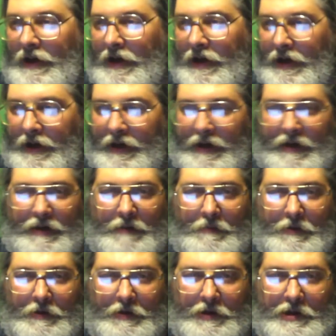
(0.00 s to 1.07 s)
And
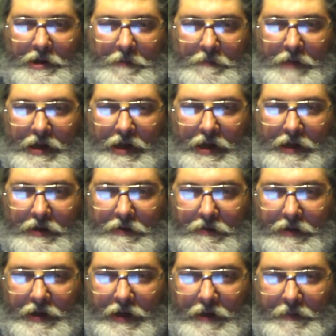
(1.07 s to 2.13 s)
I'm going to be
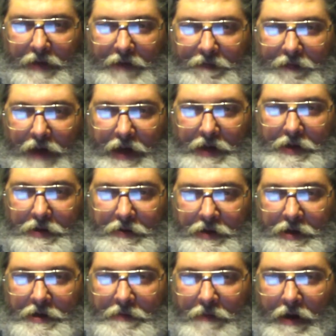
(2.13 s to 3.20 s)
doing a little bit of fine
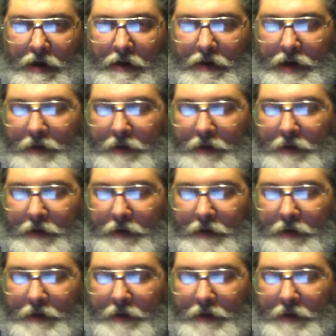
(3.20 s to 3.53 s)
tuning tomorrow,